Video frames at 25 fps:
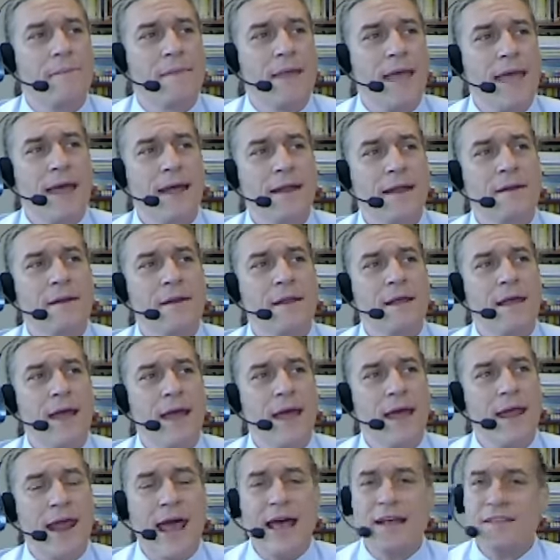And
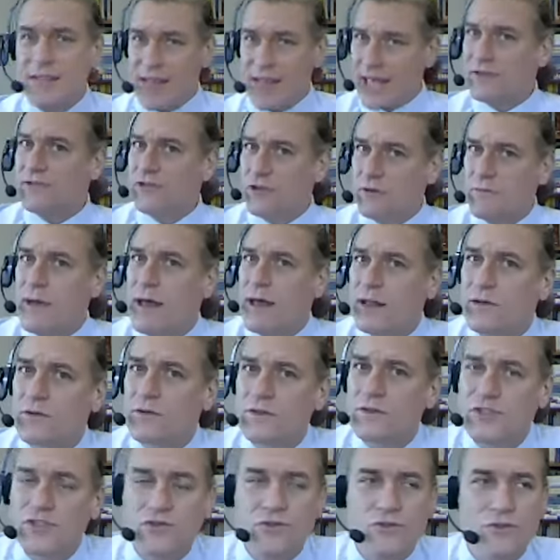as I entered medical
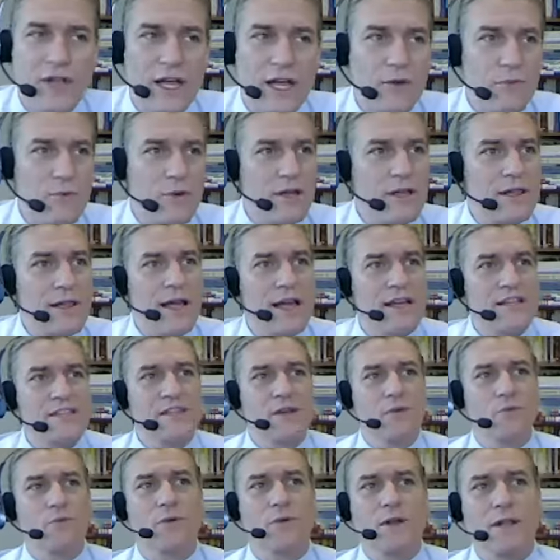school, I realized that
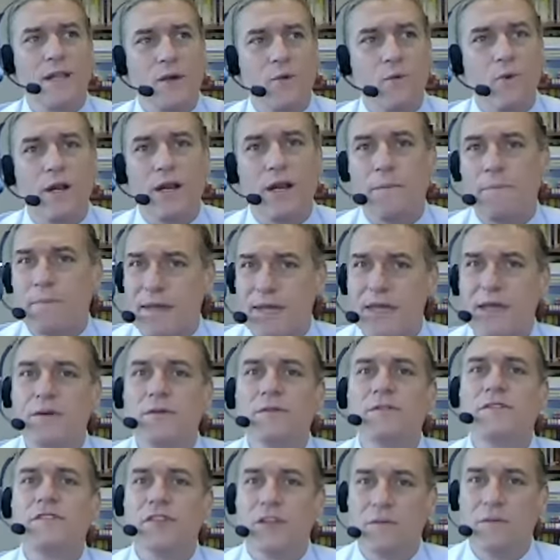really what appealed
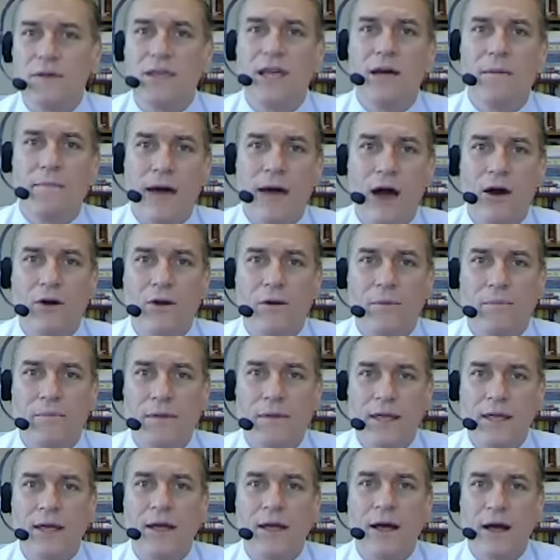to me about
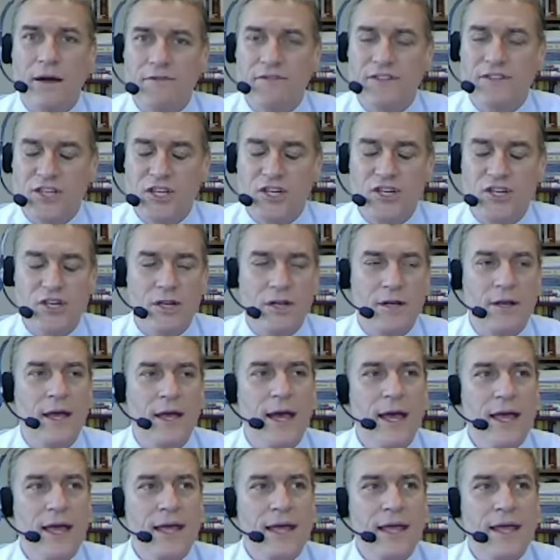being a physician
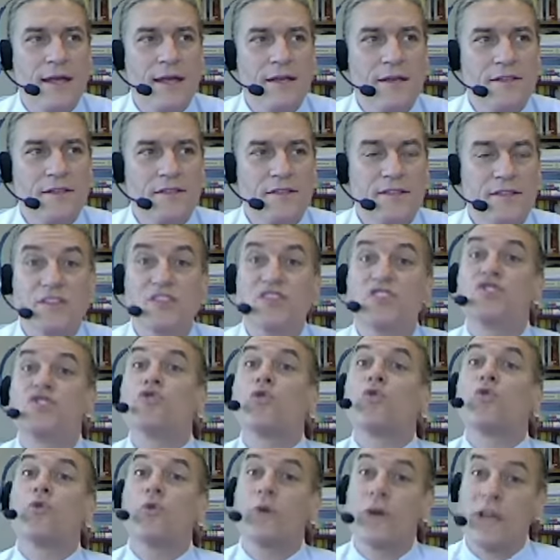is the
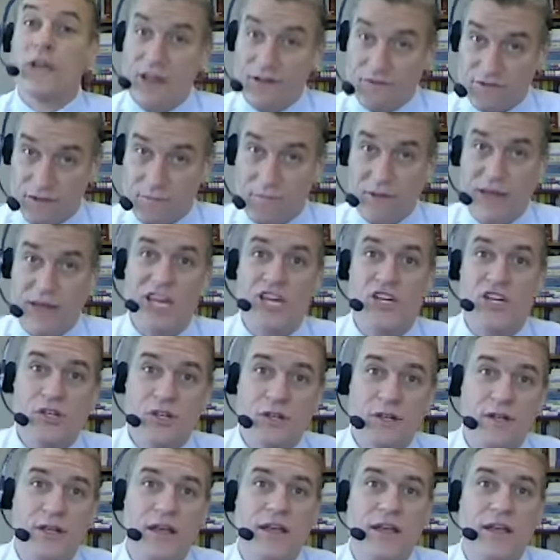story of the patient,